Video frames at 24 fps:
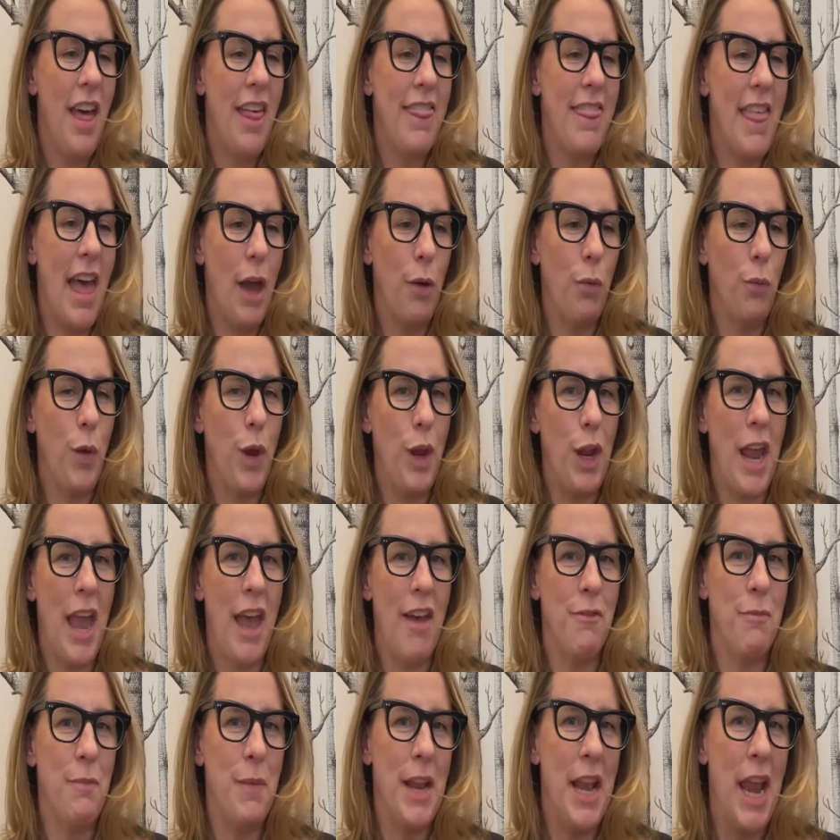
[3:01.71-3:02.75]
that we
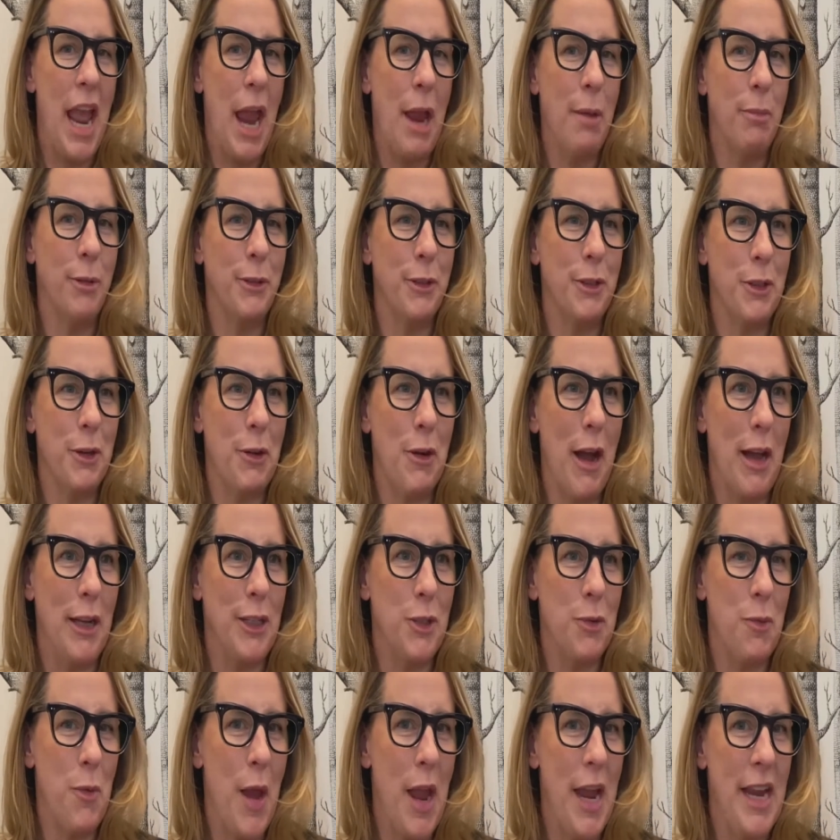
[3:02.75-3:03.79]
have been able to
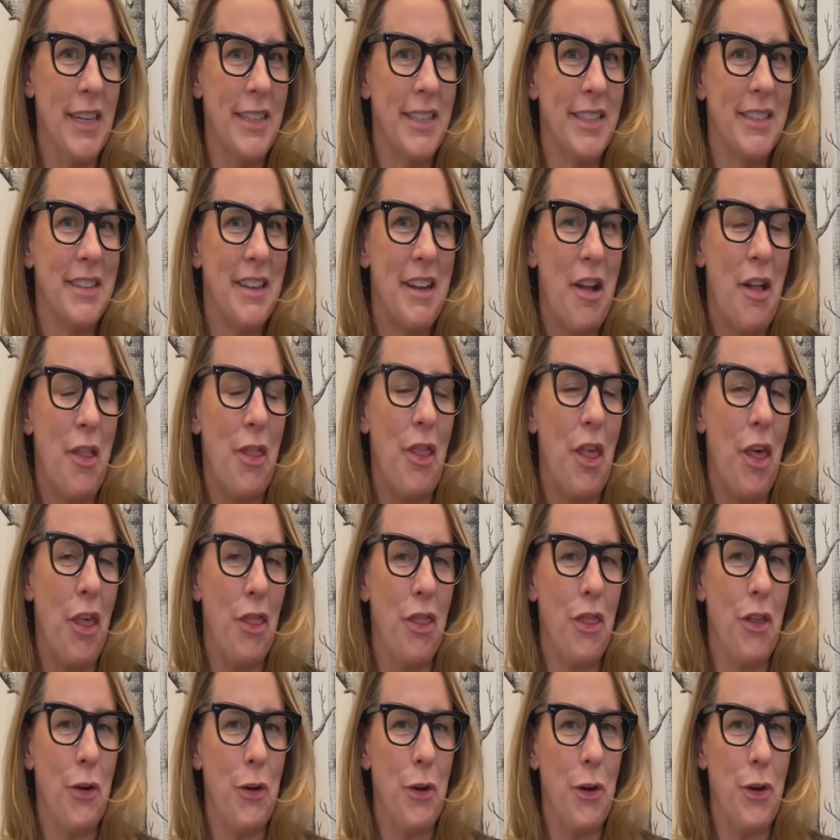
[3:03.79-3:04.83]
graduate the
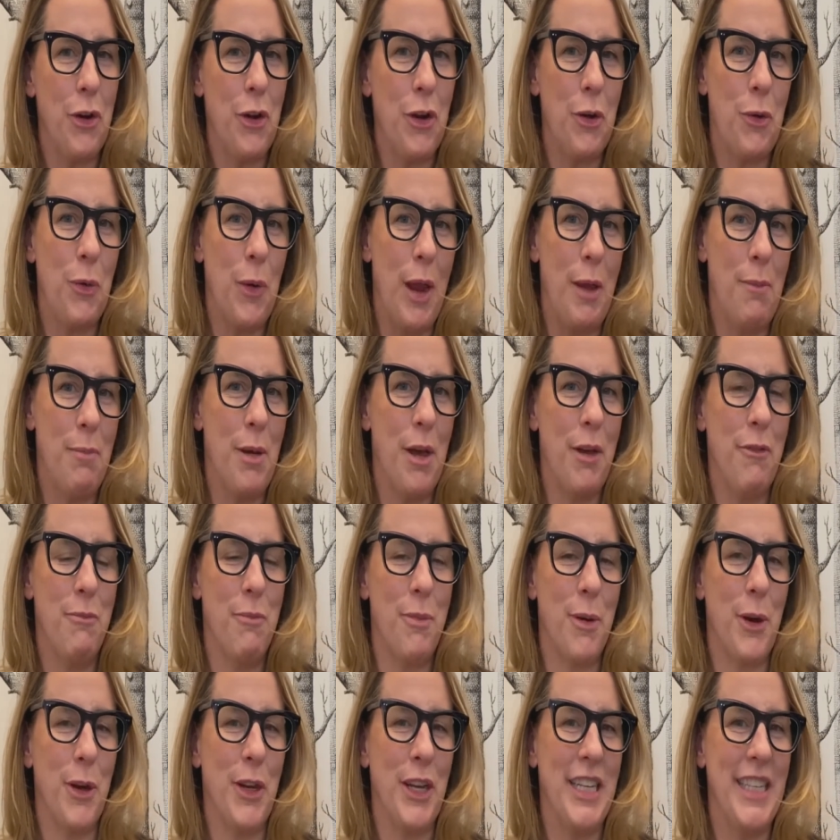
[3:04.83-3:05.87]
third grape of
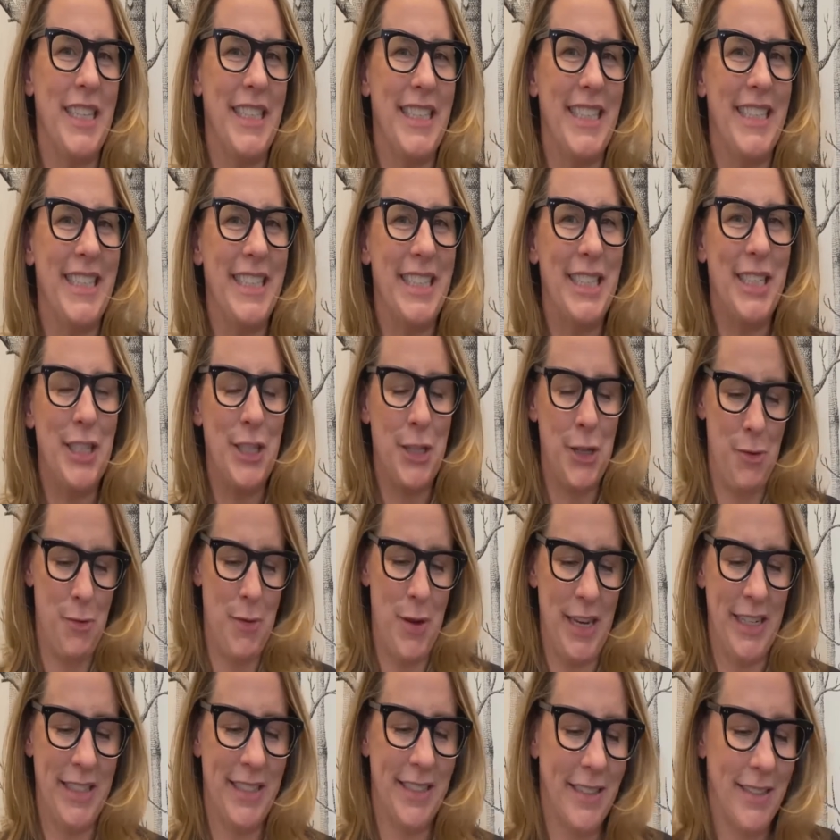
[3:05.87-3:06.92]
Burgundy to
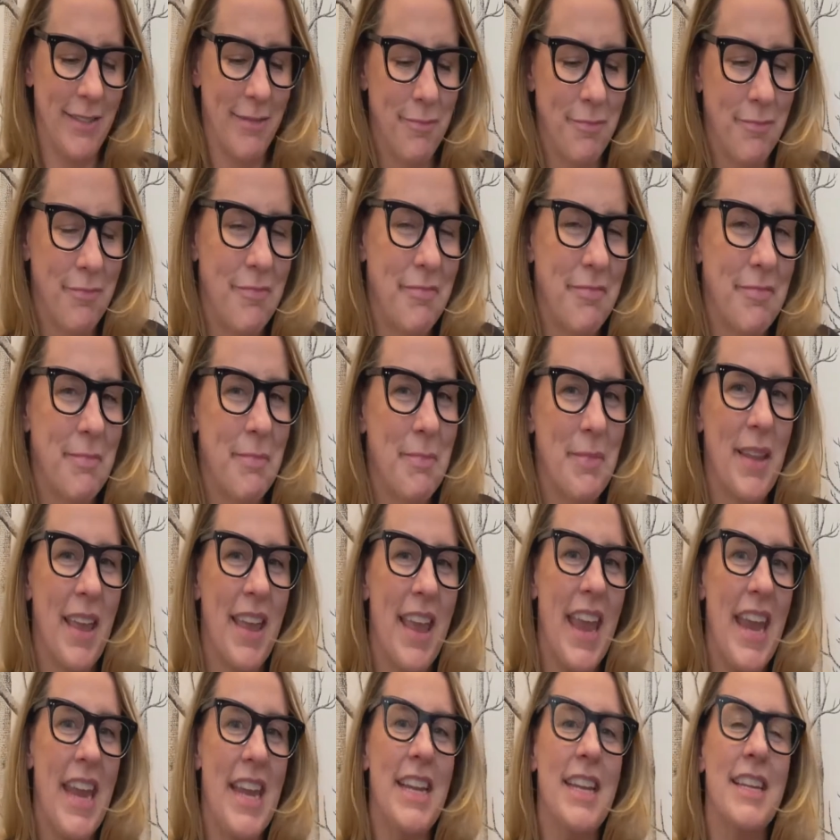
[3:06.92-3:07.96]
it.
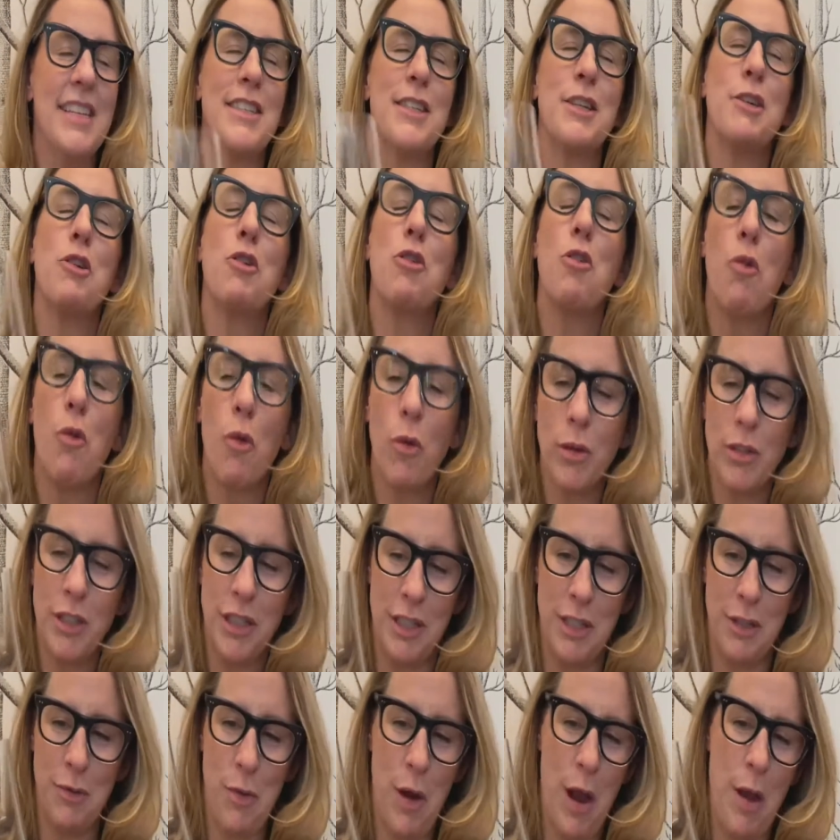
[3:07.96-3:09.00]
It is a
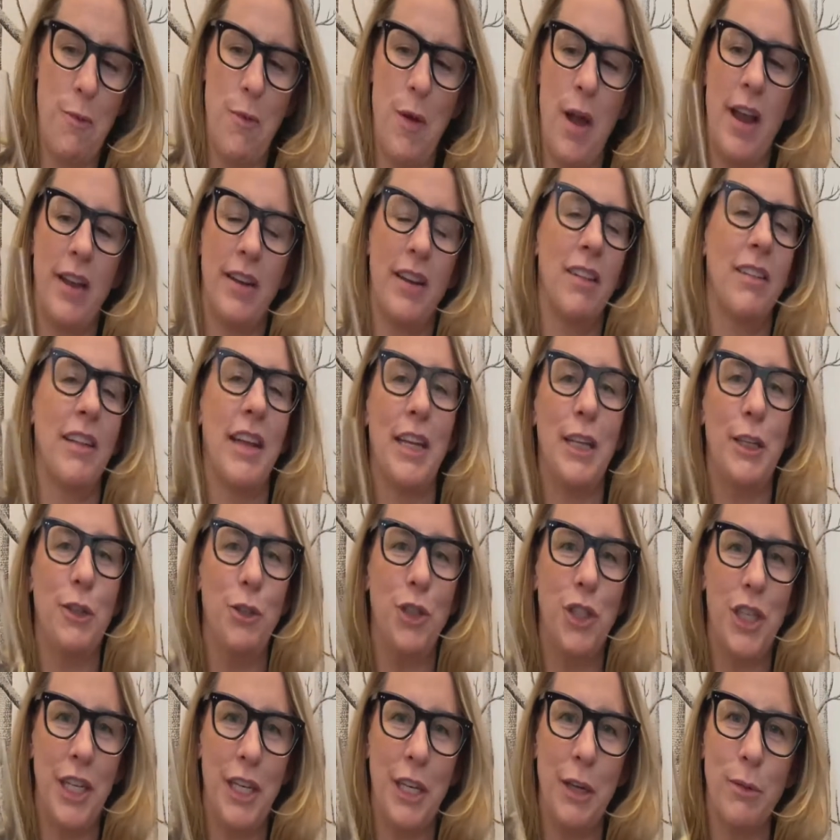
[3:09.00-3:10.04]
gorgeous white wine. I'll let
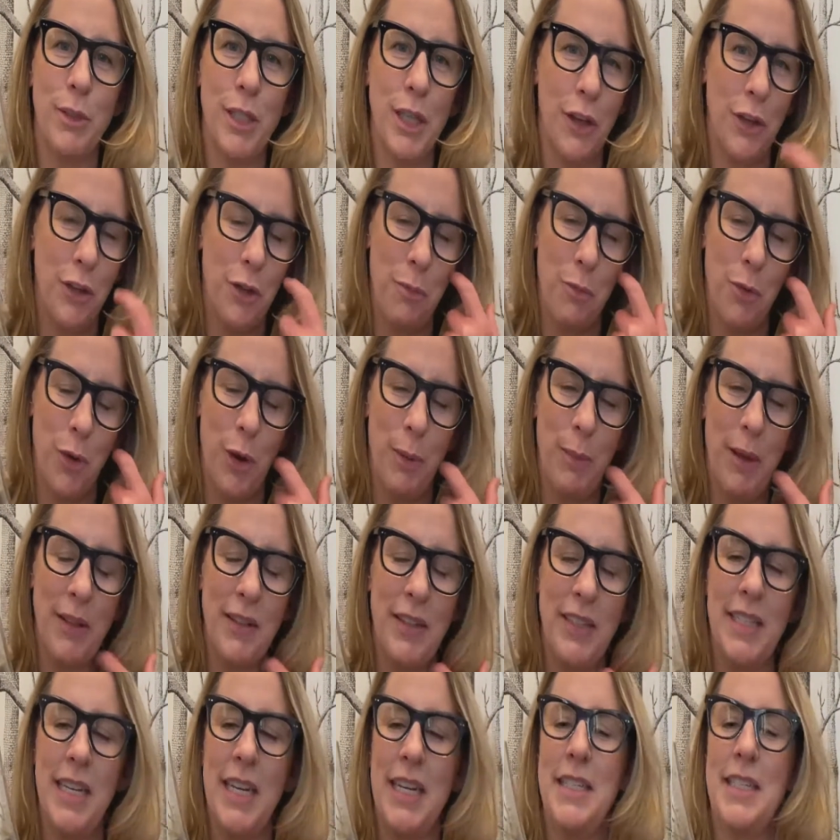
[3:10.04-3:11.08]
Eugenio tell you more about
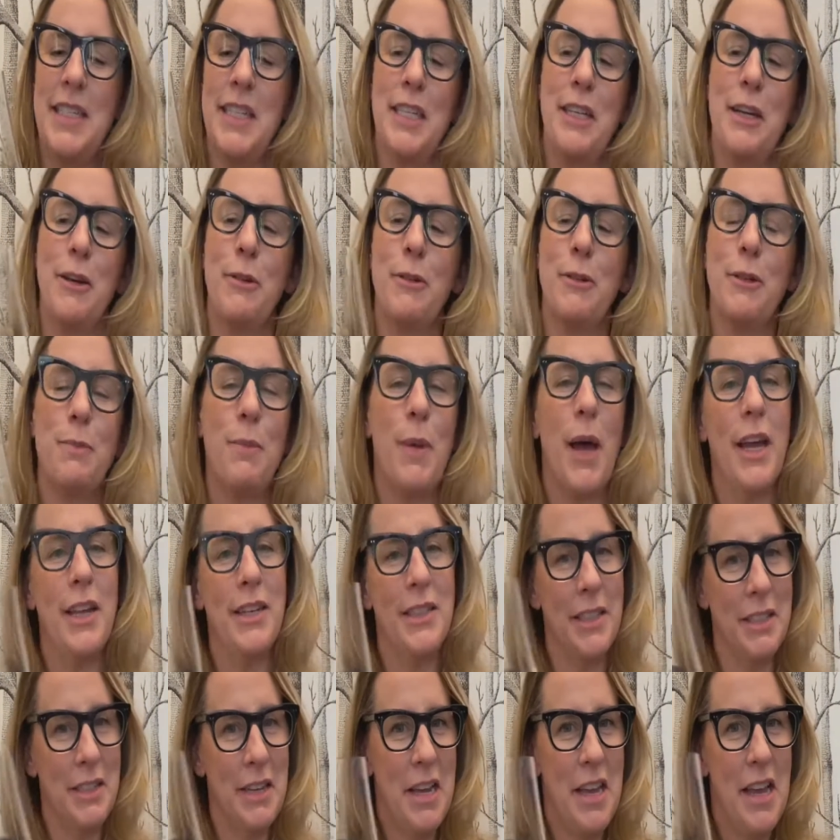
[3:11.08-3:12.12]
the tasting notes,
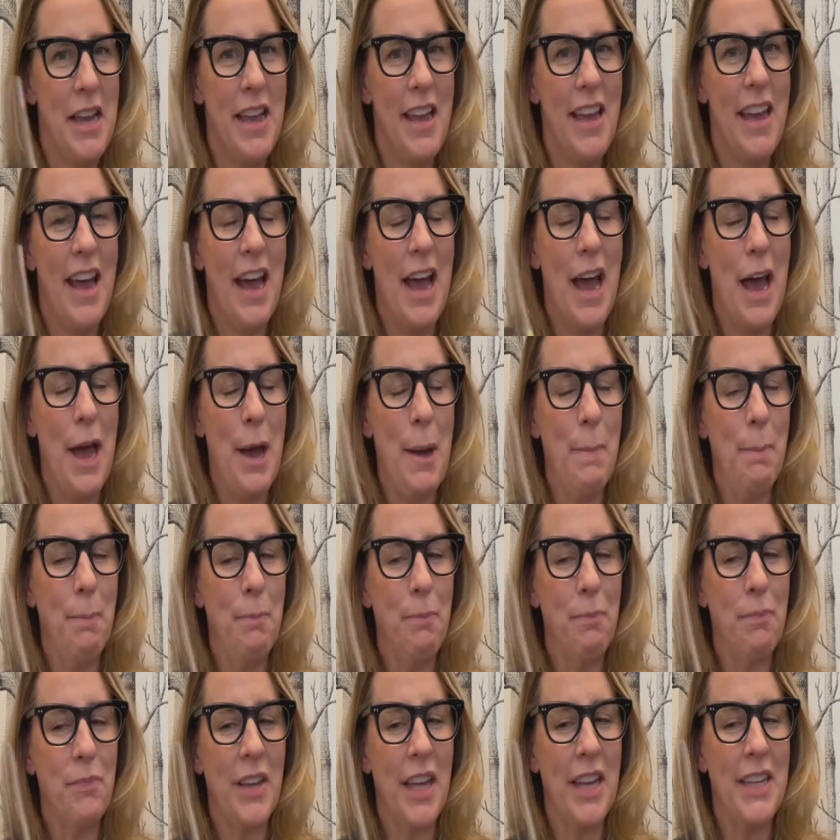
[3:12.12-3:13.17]
but um,
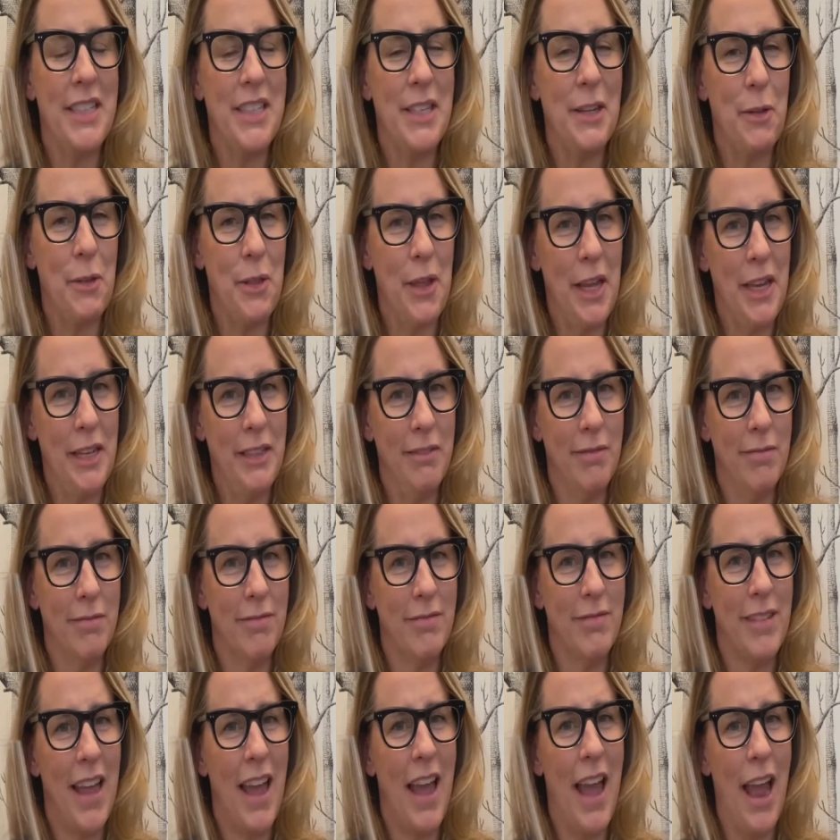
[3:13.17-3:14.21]
until then,
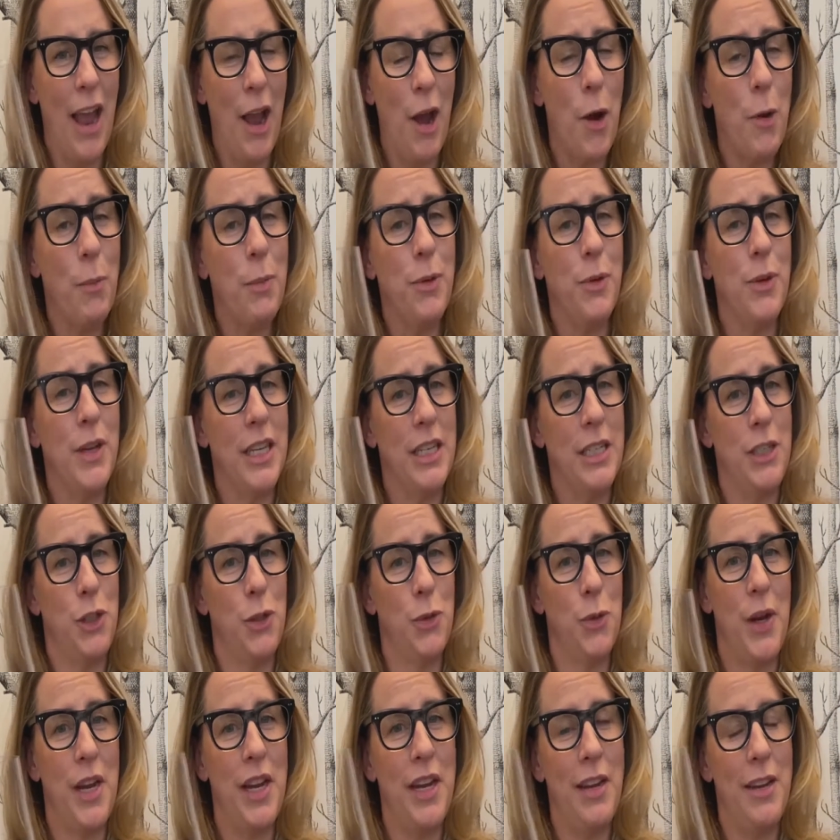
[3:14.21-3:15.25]
I hope you can
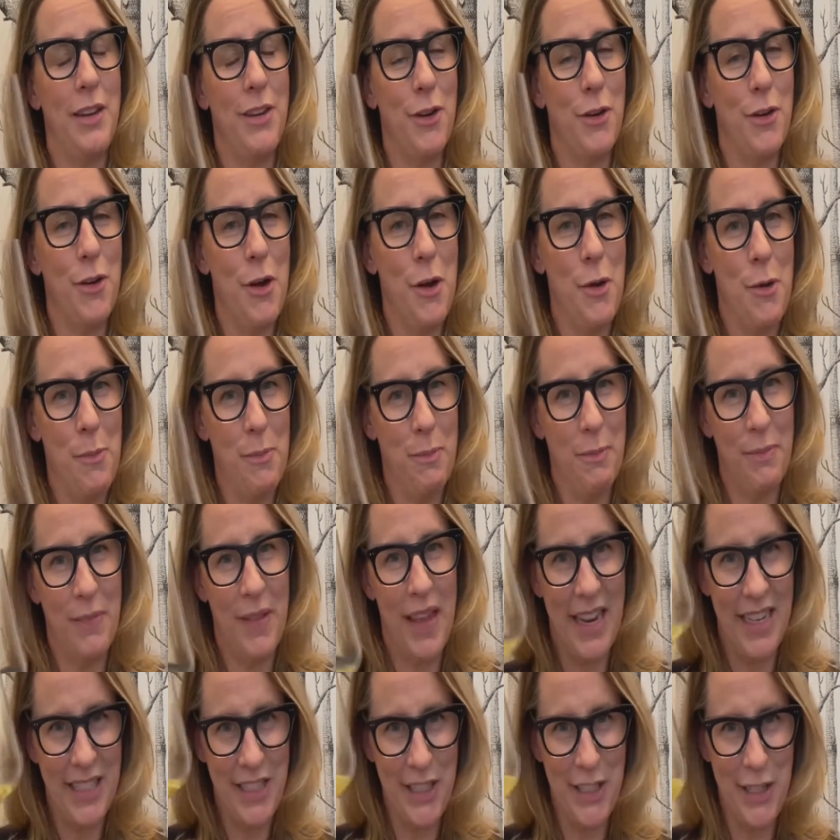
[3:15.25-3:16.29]
enjoy it in your home
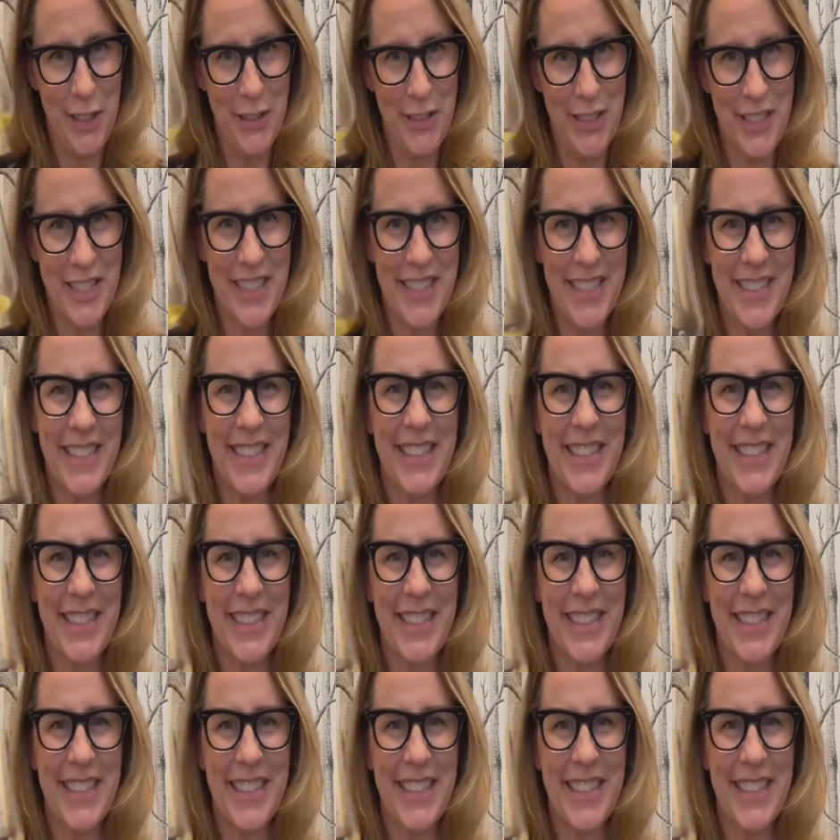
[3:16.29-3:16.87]
and cheers.